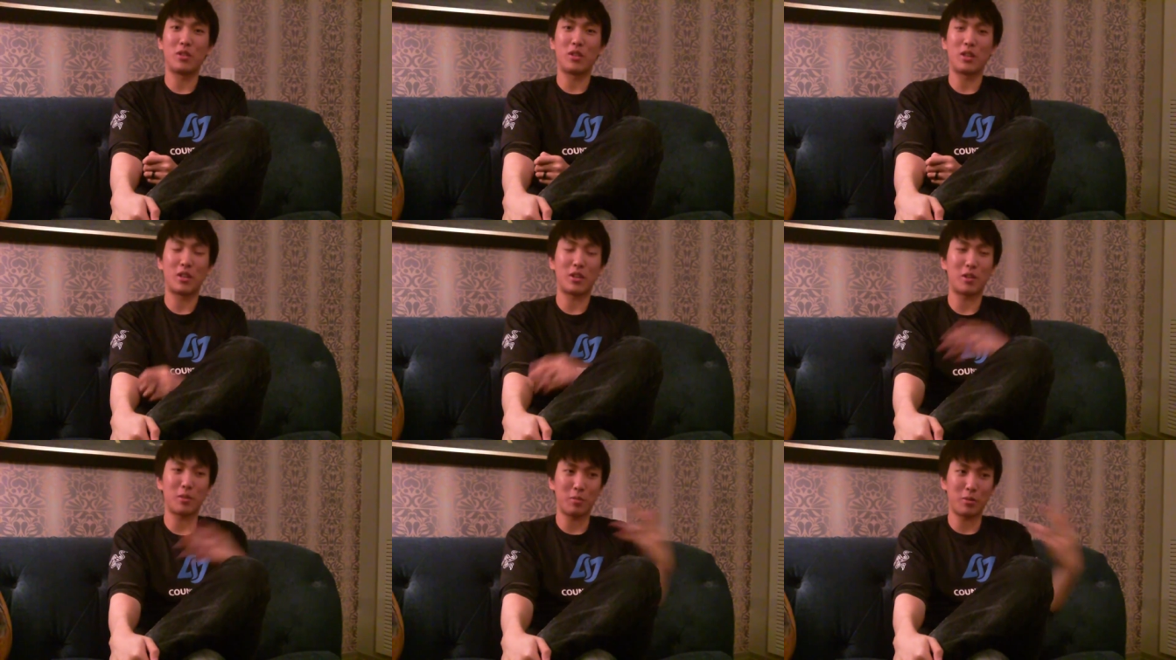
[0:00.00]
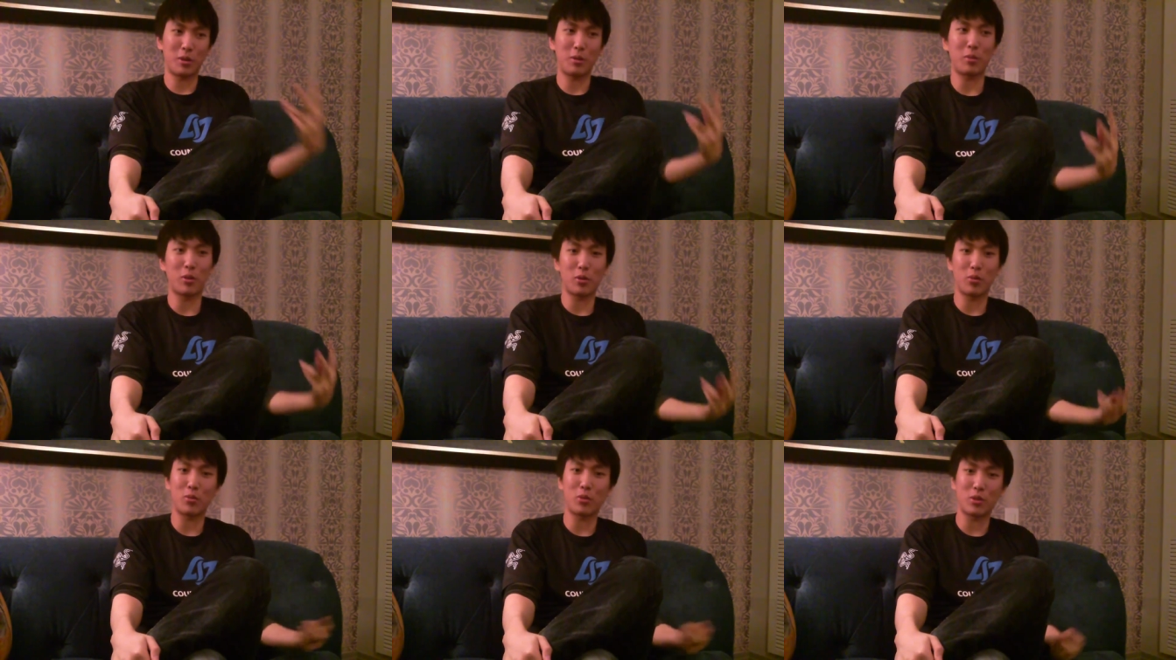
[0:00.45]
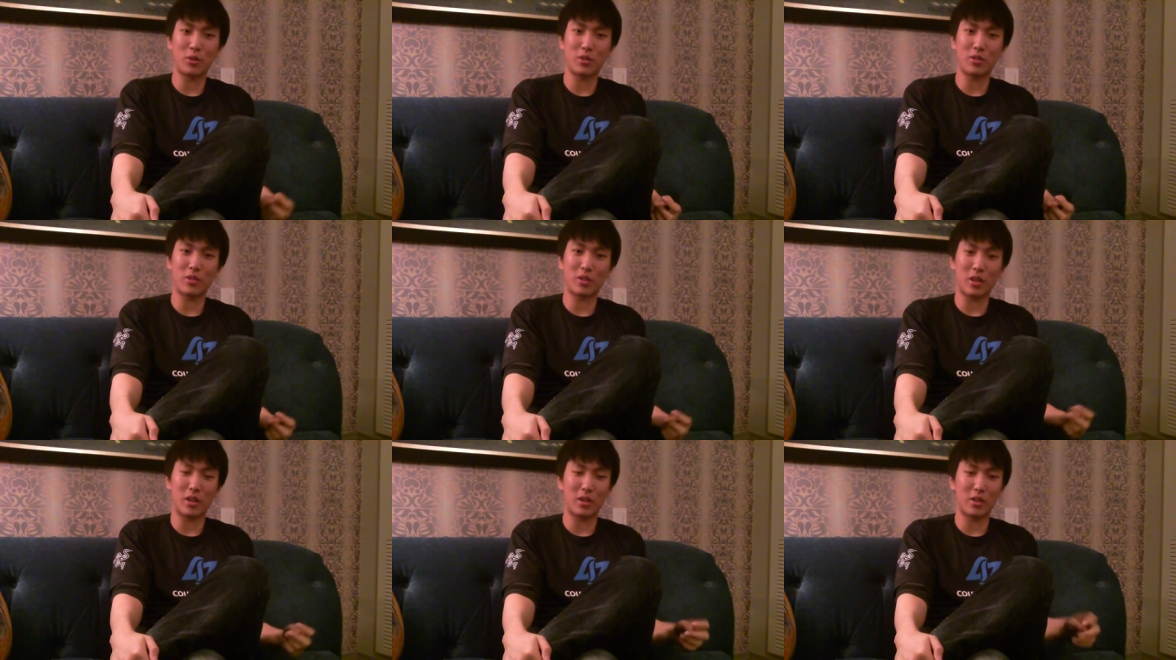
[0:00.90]
He can play both
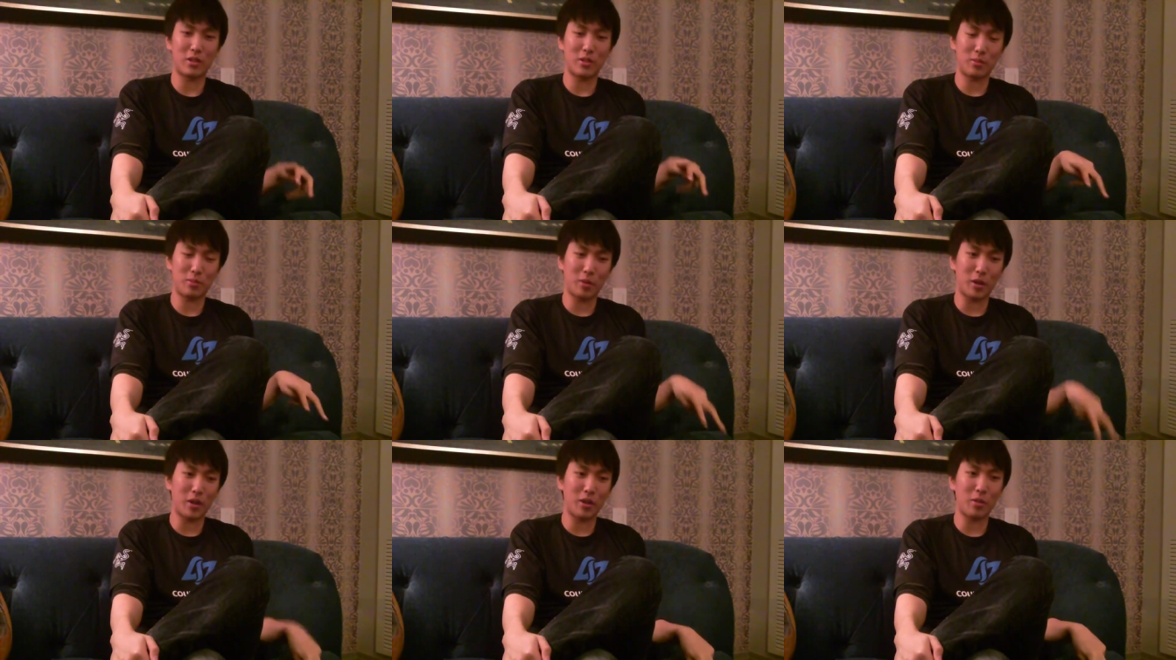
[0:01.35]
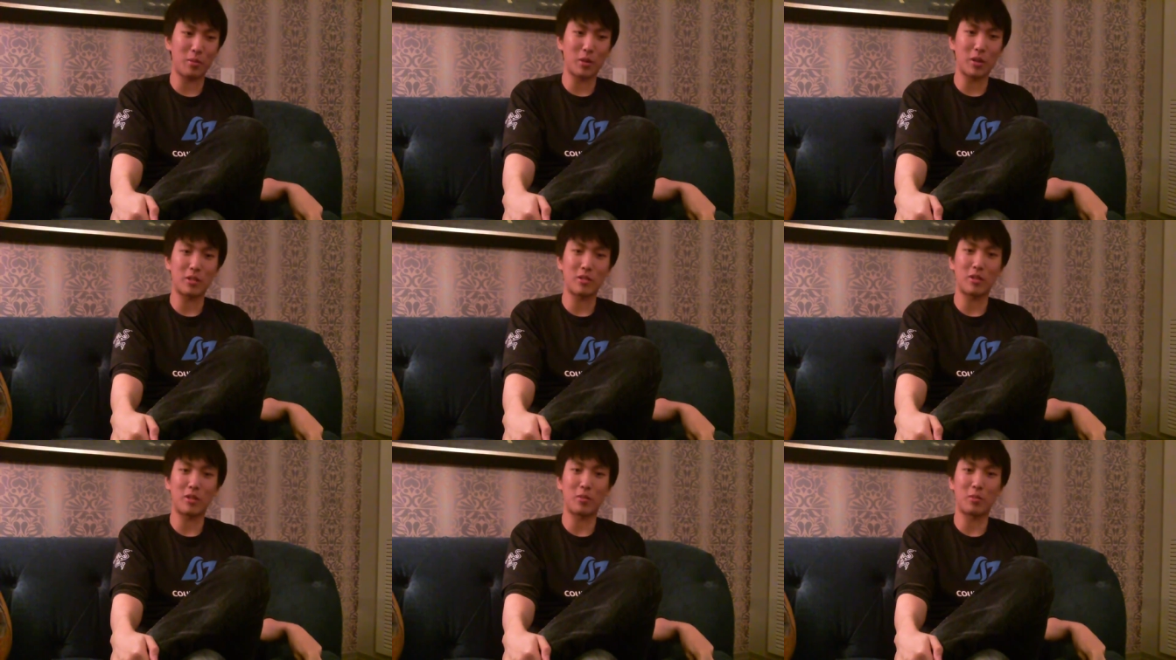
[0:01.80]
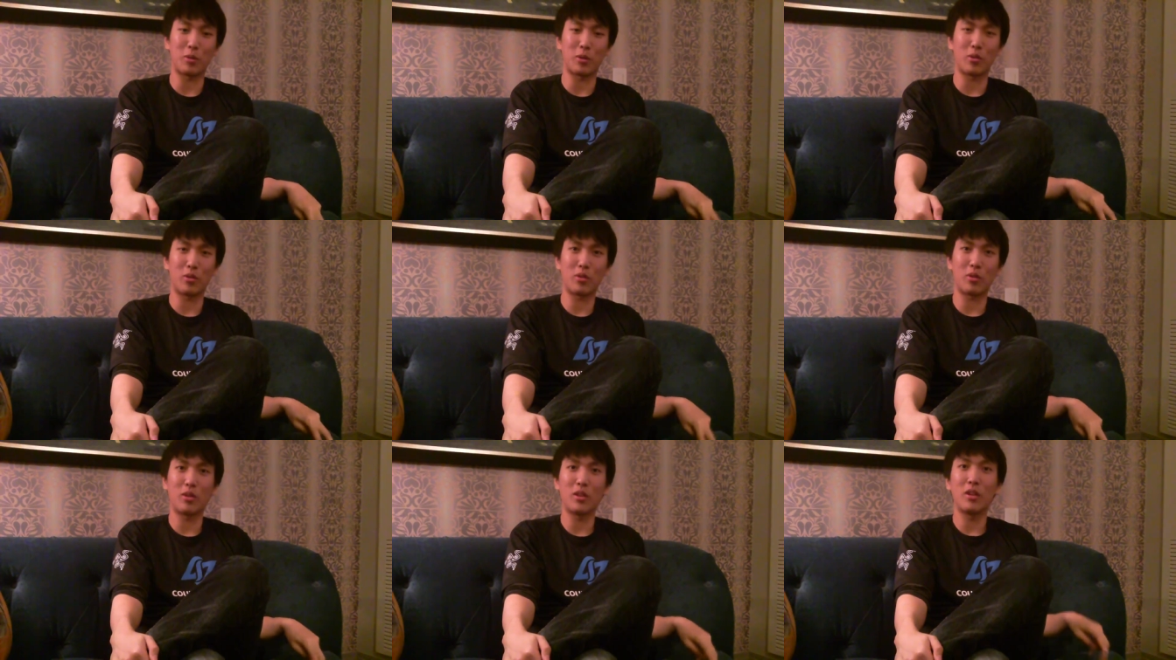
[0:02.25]
roles, and he's probably the best at
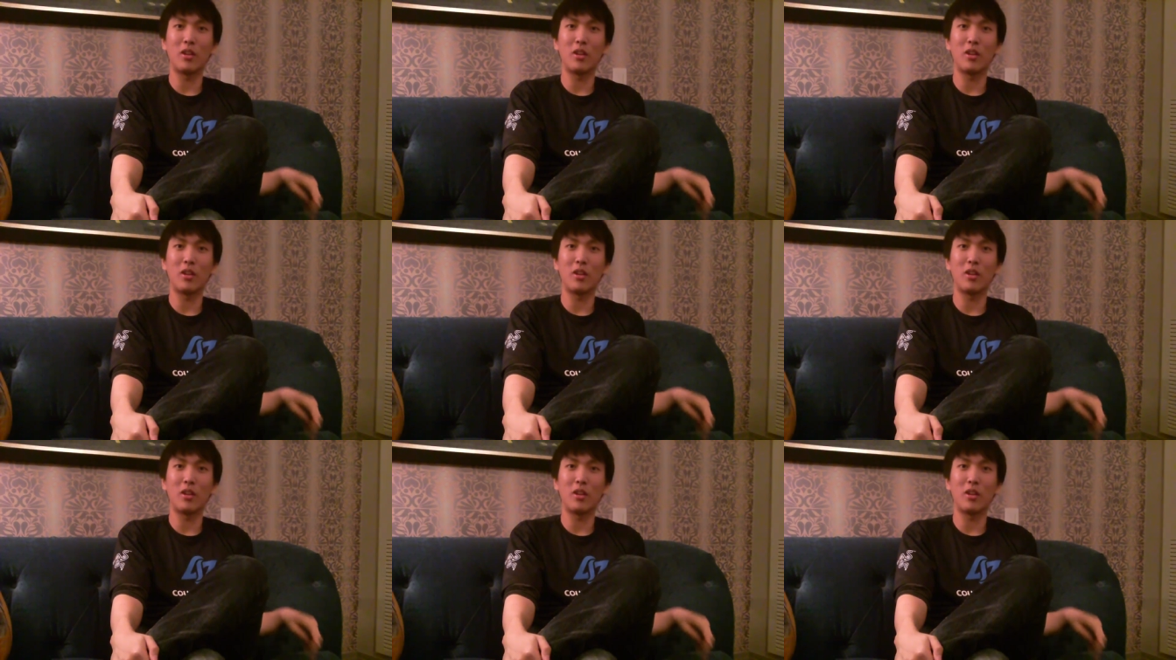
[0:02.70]
both.